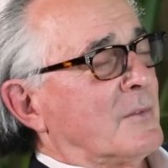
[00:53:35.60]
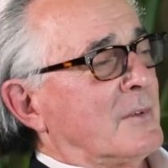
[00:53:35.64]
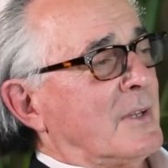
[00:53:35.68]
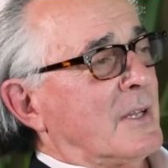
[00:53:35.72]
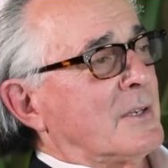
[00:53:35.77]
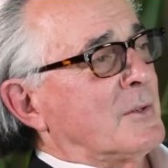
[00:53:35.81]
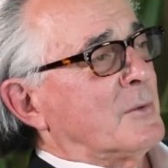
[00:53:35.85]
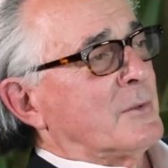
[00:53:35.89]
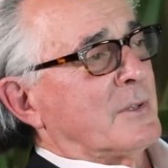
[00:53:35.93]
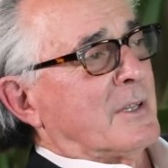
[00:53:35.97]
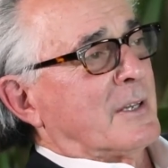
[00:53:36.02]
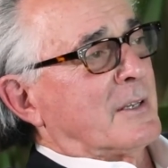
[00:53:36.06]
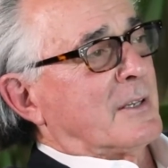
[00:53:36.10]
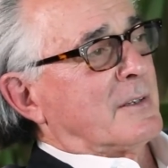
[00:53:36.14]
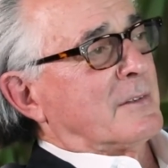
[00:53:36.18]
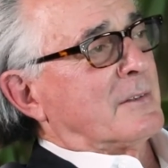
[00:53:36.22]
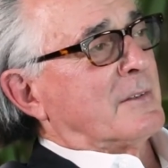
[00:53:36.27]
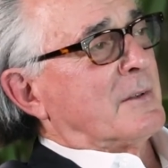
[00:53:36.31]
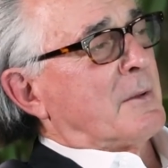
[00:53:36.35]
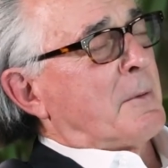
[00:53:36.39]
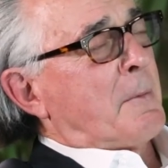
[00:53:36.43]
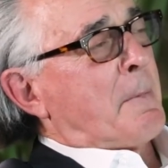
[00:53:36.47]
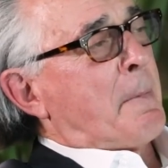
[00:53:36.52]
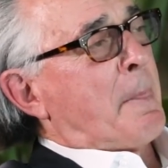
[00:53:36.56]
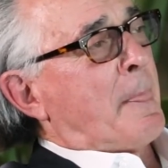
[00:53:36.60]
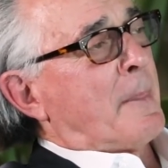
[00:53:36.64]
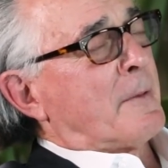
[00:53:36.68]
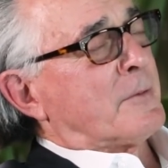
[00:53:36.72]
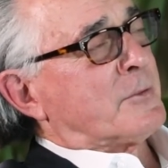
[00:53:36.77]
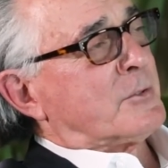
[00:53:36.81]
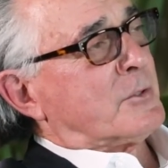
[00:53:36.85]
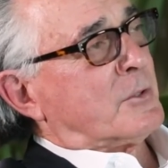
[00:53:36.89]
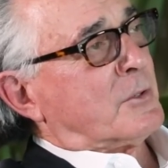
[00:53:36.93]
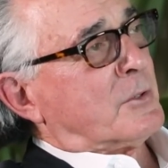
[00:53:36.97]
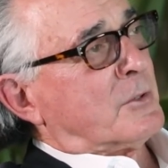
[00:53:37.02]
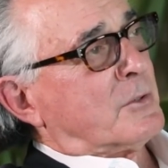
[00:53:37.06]
not doing that.
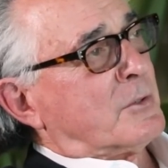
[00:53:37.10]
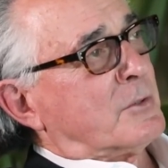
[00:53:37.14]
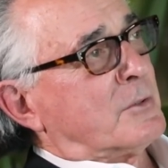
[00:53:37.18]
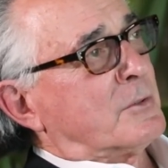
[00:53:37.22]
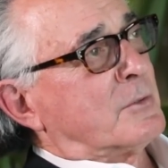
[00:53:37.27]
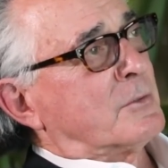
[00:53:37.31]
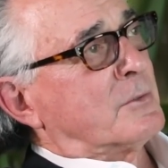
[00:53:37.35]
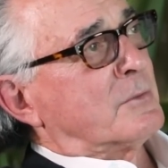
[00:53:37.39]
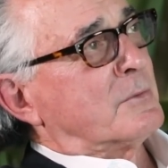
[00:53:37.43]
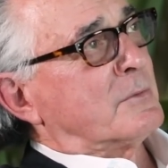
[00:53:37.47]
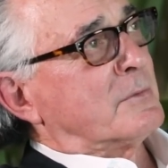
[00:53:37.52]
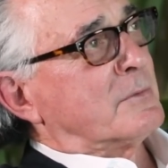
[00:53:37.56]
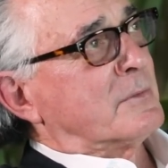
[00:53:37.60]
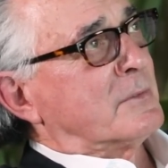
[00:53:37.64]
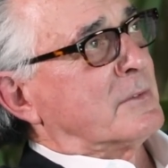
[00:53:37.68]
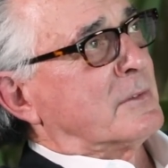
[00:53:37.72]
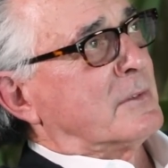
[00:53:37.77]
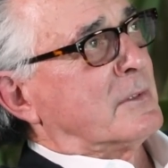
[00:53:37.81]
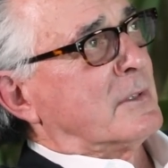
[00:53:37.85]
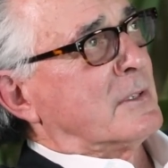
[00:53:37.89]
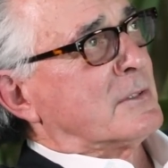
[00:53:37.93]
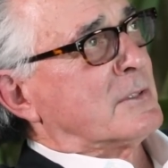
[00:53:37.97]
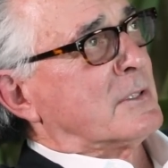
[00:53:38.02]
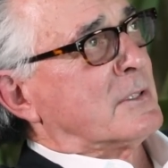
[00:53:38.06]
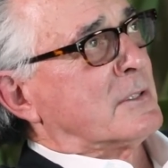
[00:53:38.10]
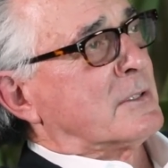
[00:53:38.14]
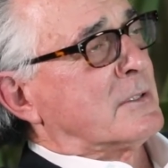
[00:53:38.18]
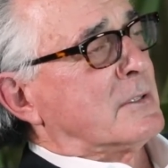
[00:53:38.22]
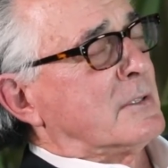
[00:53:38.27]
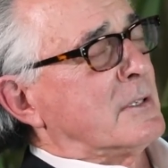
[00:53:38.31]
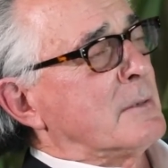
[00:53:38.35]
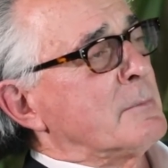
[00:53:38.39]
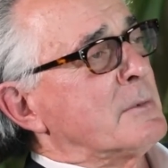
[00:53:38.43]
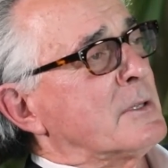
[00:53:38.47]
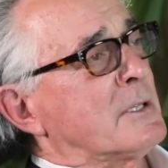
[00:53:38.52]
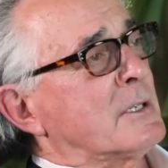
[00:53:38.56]
So I said,
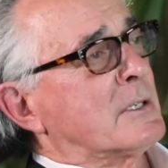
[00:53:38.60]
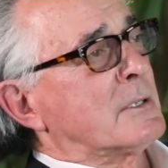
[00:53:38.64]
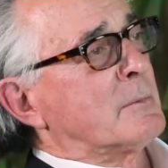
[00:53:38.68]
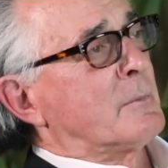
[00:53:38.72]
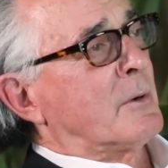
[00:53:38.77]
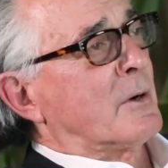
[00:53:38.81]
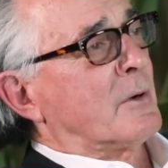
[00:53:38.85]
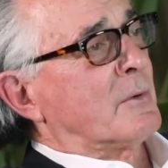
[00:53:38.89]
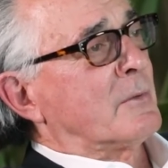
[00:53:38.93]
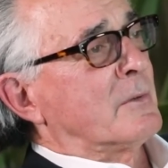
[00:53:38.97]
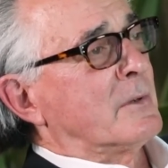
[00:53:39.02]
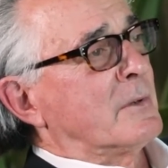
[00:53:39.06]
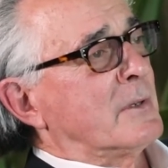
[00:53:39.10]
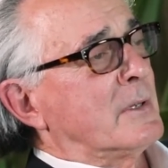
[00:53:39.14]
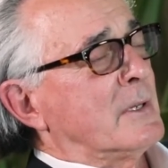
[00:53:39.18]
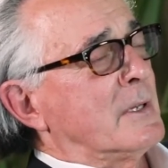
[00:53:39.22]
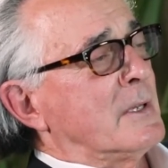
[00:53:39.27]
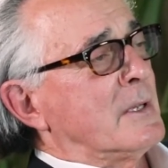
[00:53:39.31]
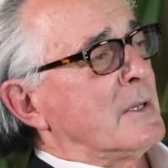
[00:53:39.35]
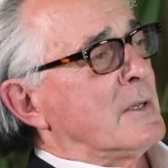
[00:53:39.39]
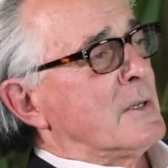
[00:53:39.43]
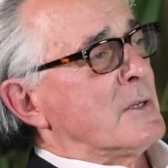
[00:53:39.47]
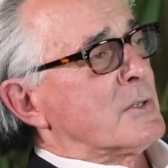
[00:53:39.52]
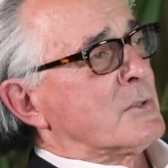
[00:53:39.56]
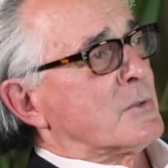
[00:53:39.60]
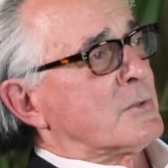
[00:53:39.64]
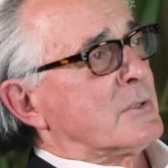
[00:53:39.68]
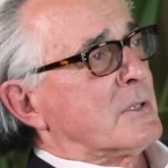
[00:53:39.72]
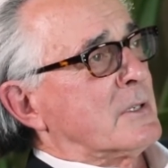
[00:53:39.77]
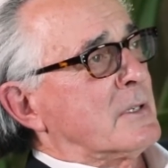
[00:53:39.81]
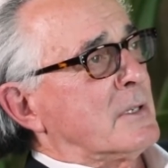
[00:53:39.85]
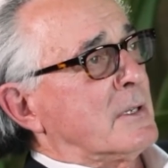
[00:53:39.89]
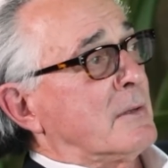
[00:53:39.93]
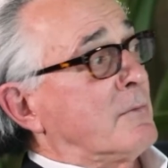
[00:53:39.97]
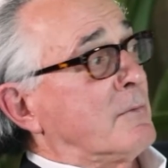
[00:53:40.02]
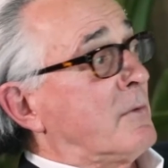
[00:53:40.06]
let me think tomorrow. So I
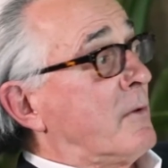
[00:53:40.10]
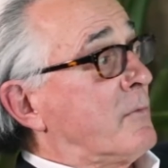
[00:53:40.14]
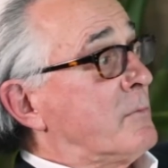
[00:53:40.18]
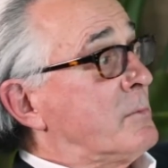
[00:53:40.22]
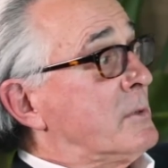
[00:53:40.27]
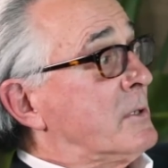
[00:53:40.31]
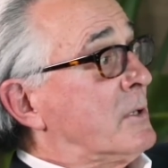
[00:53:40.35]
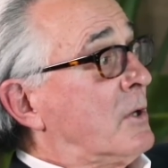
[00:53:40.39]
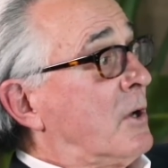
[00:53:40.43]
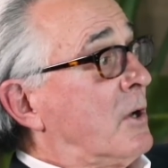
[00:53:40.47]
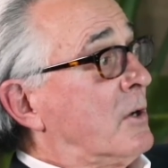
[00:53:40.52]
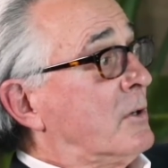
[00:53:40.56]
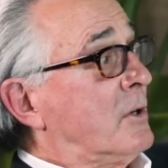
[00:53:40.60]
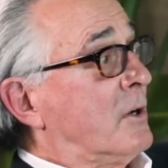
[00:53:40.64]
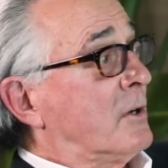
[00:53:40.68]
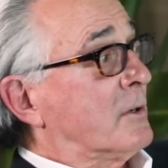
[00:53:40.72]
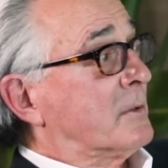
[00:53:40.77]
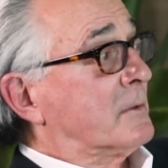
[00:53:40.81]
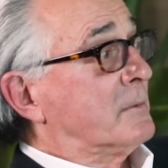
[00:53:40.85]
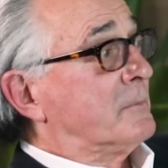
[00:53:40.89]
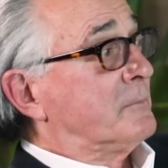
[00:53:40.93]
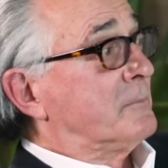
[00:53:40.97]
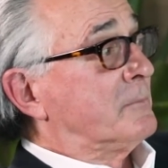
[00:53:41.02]
said, have you ever been to Hong Kong?